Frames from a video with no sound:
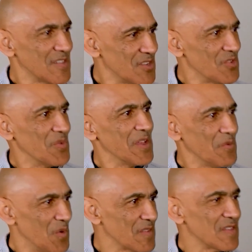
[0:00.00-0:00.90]
piece
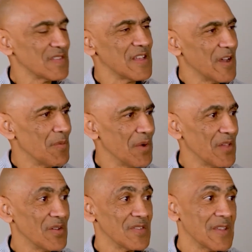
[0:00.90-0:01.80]

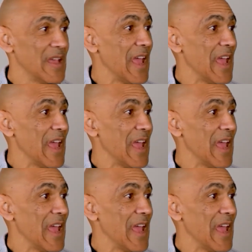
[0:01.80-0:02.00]
to be able